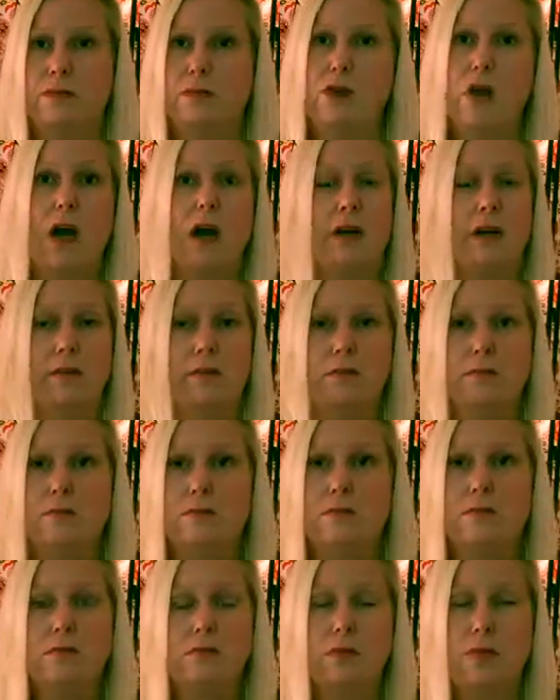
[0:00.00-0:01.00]

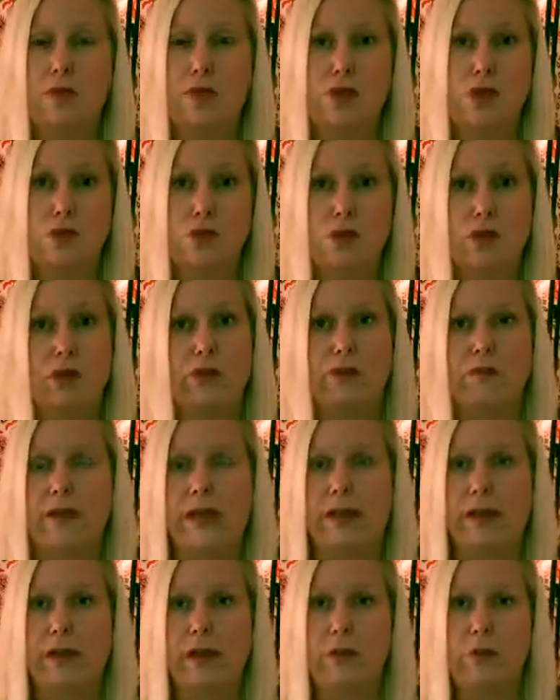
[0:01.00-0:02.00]
gotten control of
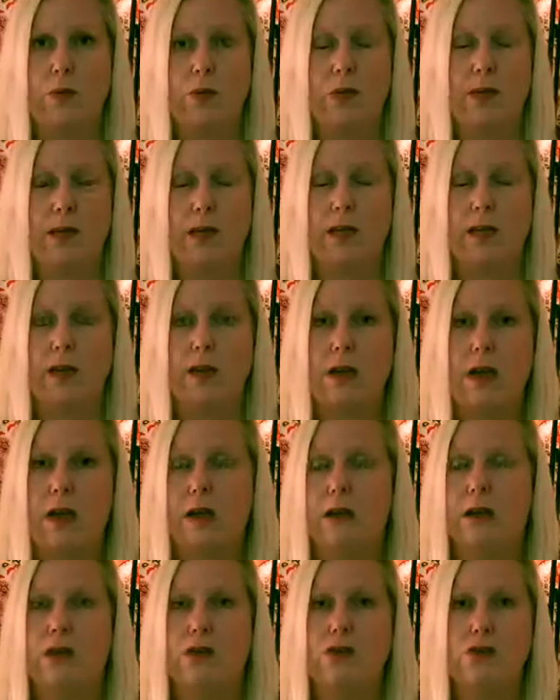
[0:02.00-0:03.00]
my thyroid, and
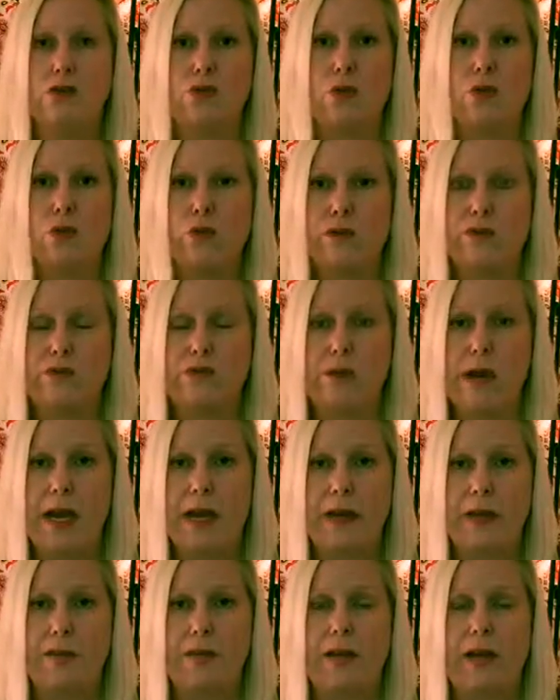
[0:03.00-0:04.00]
gotten control of
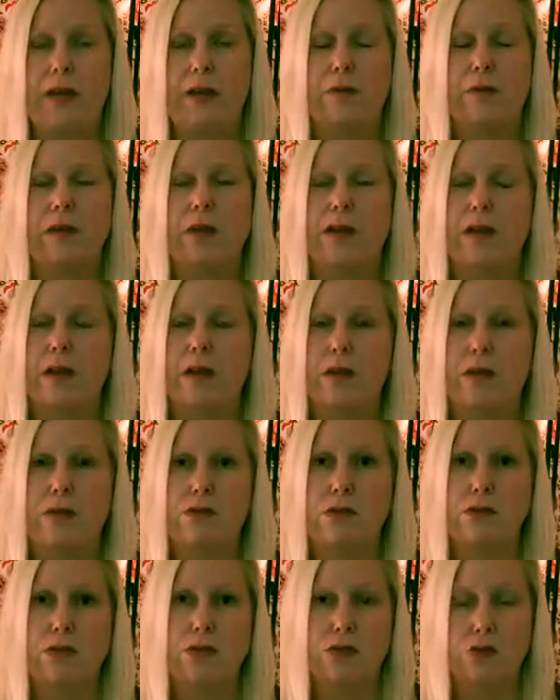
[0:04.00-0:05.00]
my environment, and
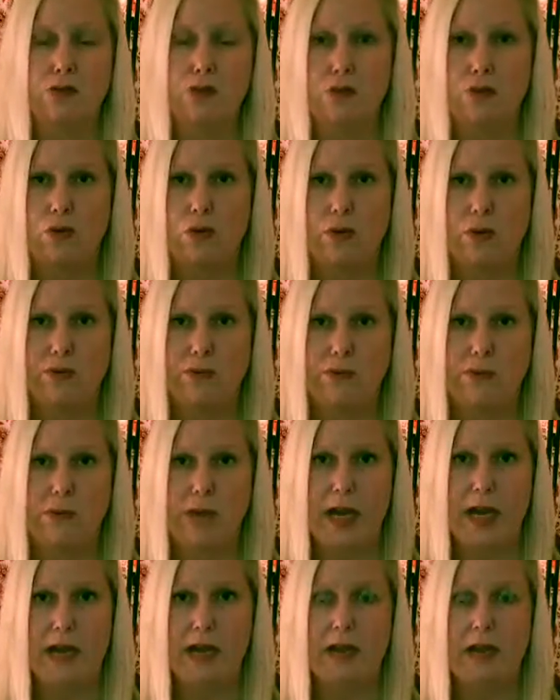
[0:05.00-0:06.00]
gotten control of
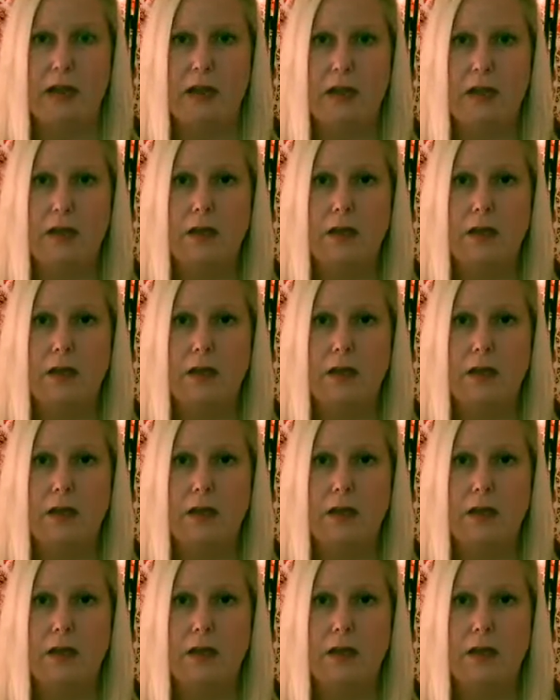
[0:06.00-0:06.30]
my